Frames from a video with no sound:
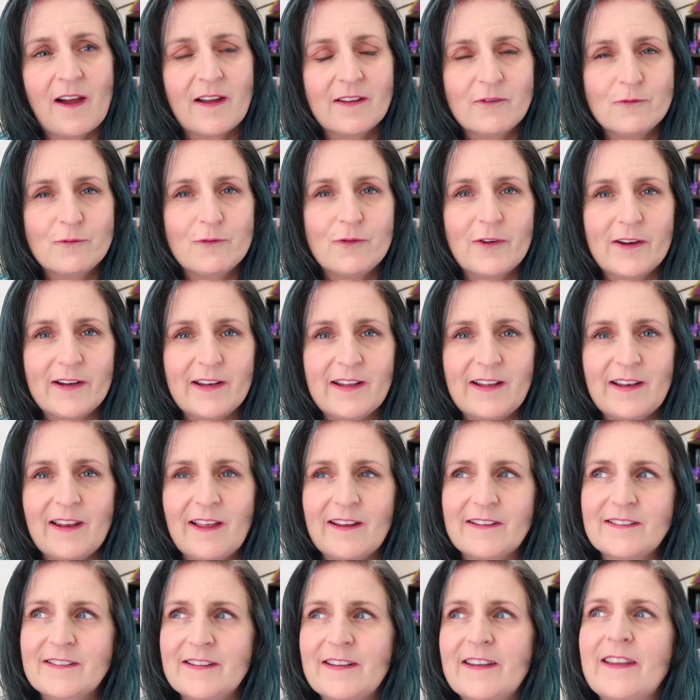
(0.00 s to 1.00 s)
I'd really
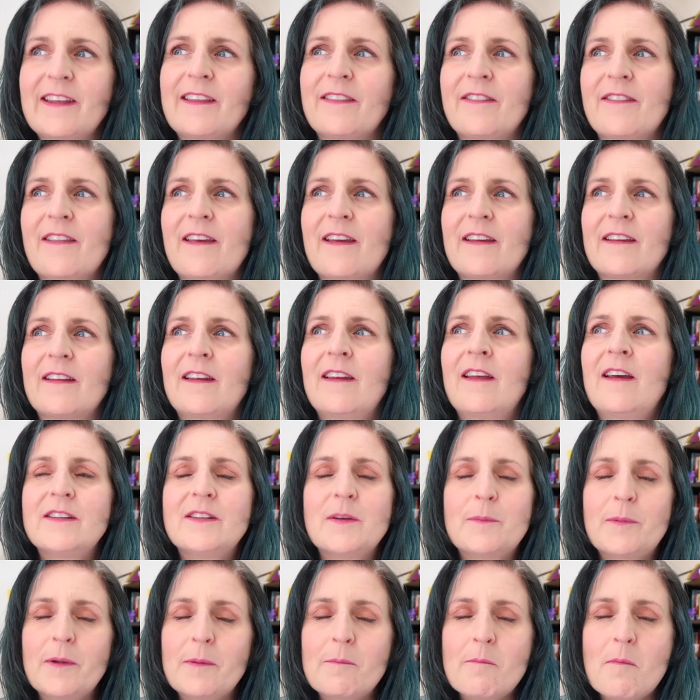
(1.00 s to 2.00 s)
like to get that
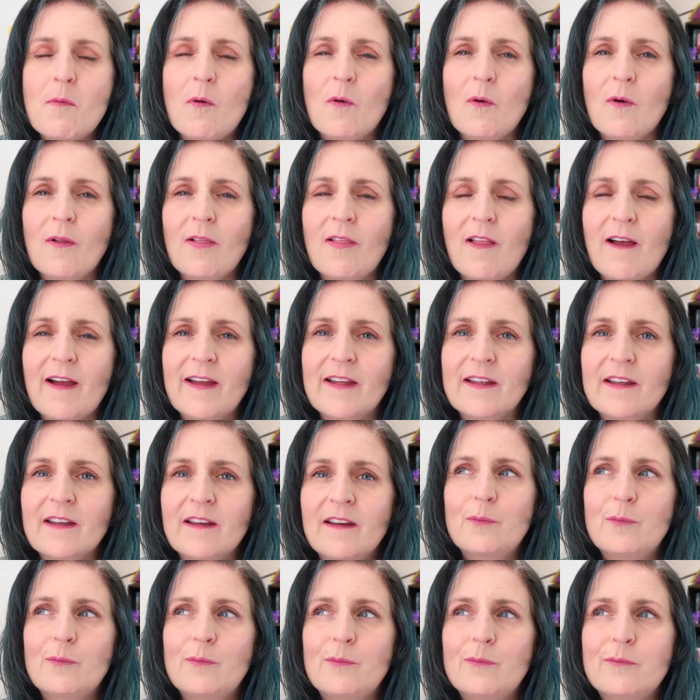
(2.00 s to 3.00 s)
to be more I
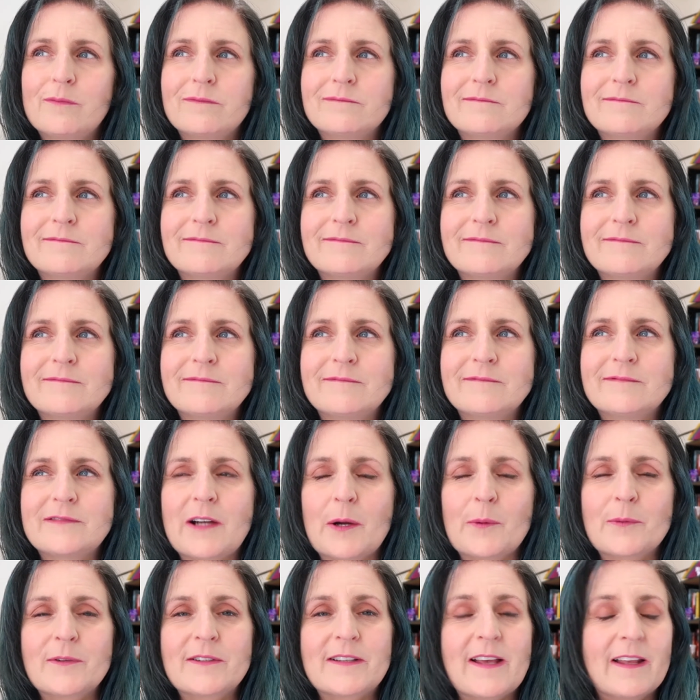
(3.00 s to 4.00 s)

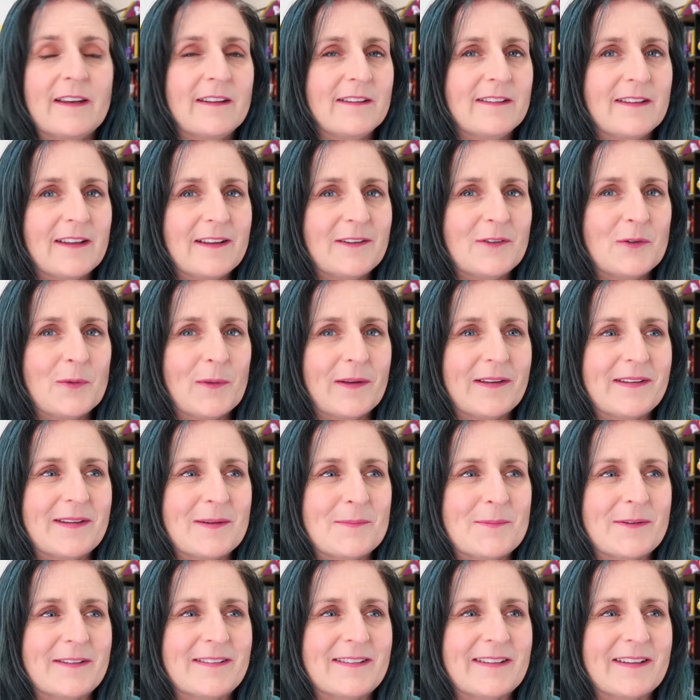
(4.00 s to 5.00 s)
was gonna say
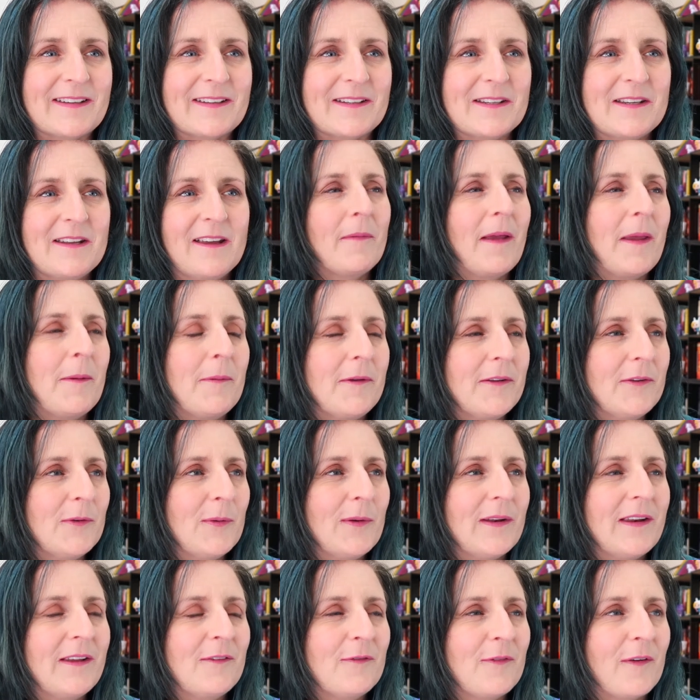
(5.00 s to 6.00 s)
20%, maybe
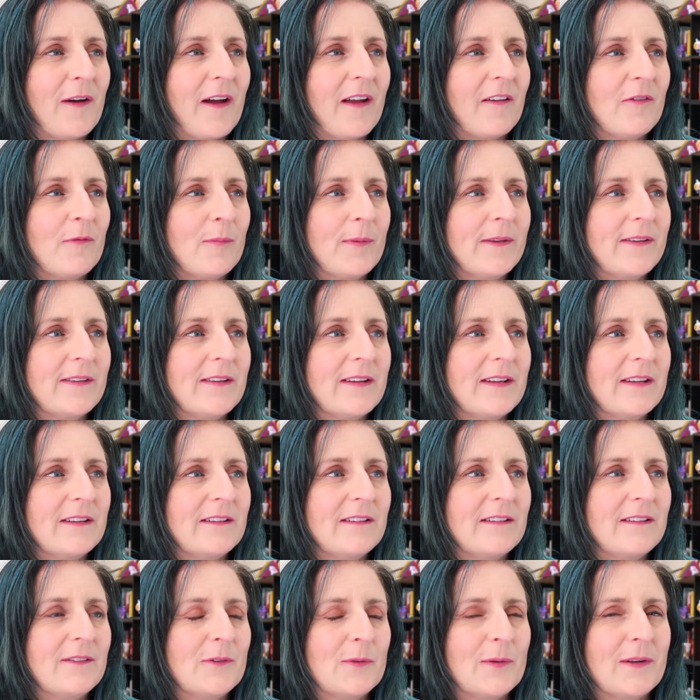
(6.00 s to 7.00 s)
25%.
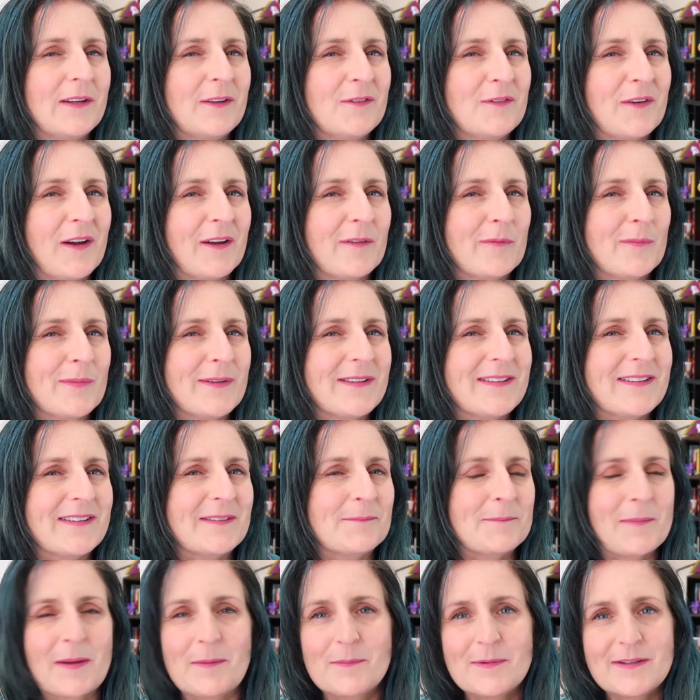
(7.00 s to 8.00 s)

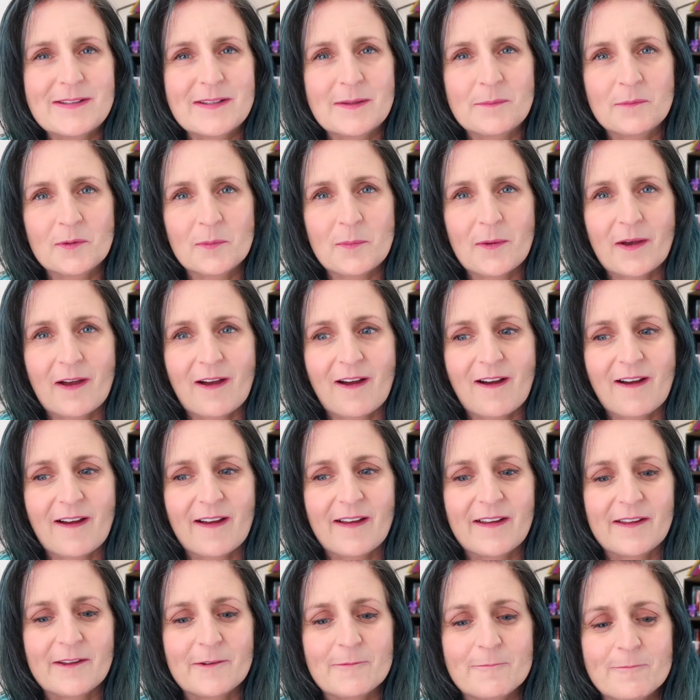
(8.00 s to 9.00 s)
25% maybe seems a bit
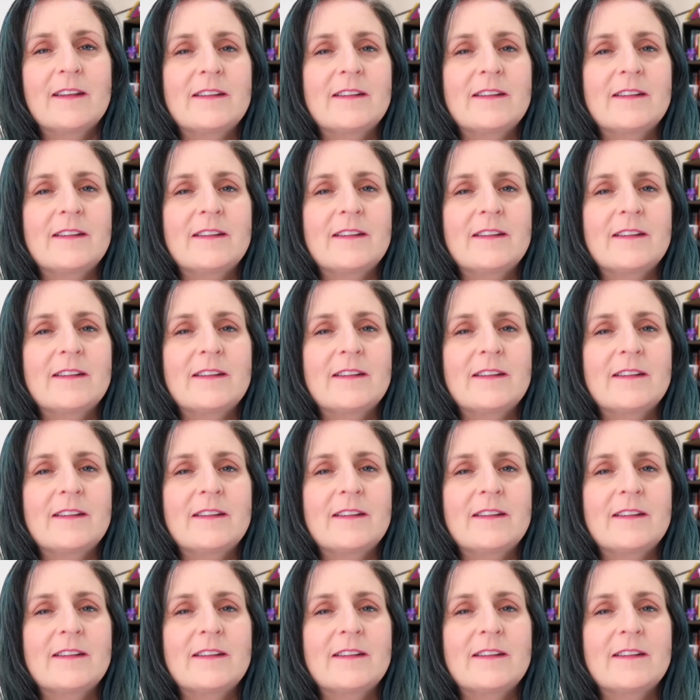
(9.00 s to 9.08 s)
high.